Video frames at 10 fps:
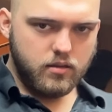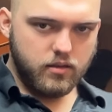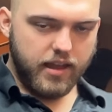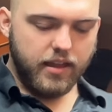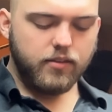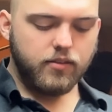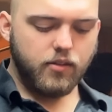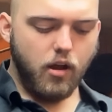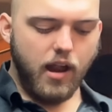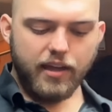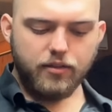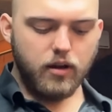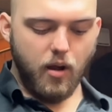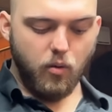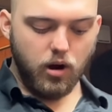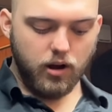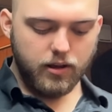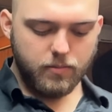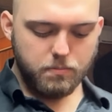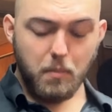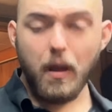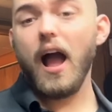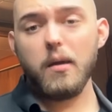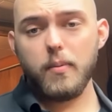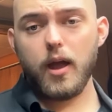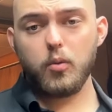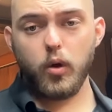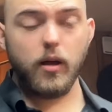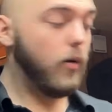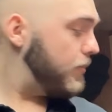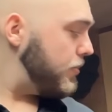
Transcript: this on either network, but my iPad will.